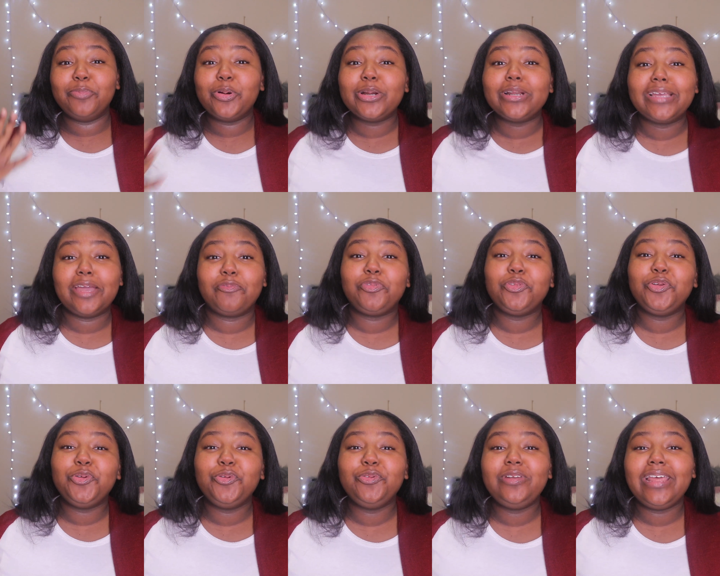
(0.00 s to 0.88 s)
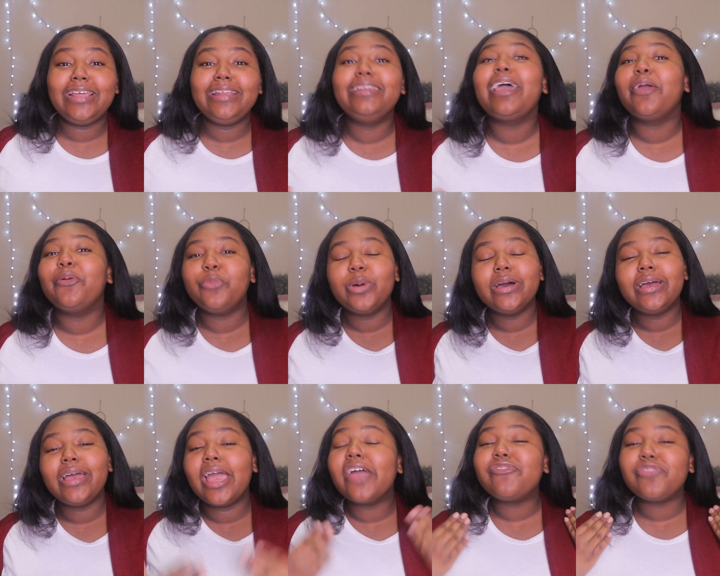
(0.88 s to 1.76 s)
morning, afternoon, day, night,
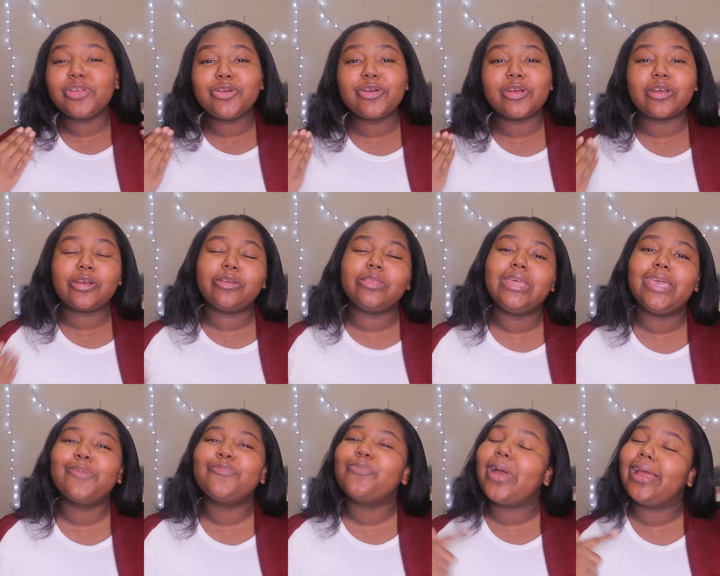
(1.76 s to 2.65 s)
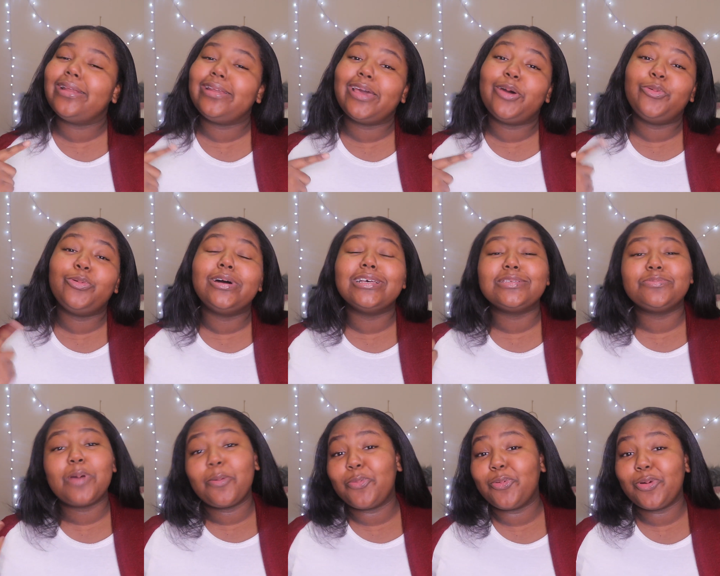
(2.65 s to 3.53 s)
whatever you are currently in right now was.
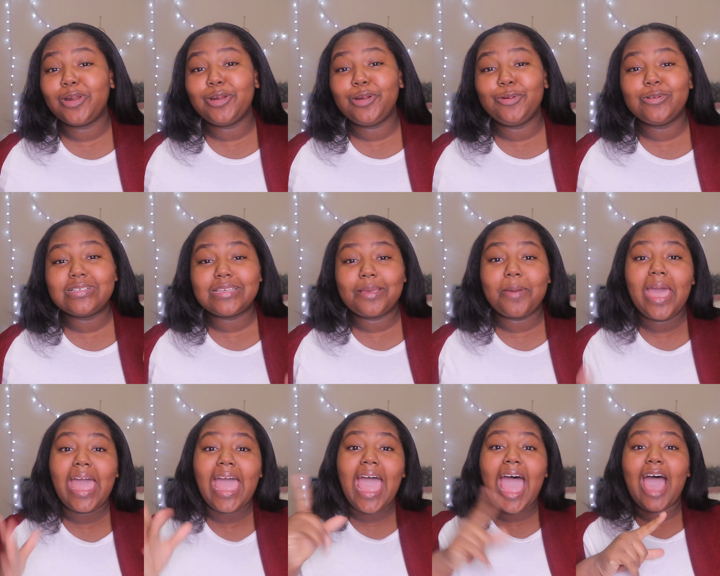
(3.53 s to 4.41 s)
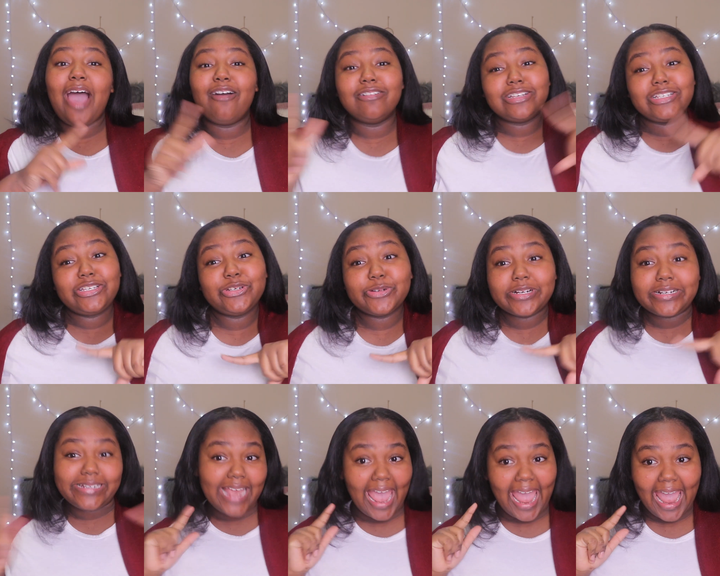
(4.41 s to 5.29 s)
Papa, what to do, what's up? How is
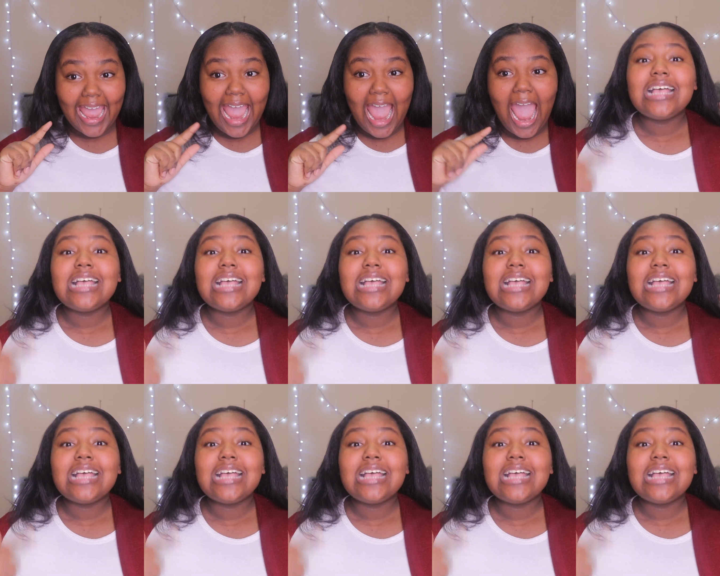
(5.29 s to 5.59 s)
your day?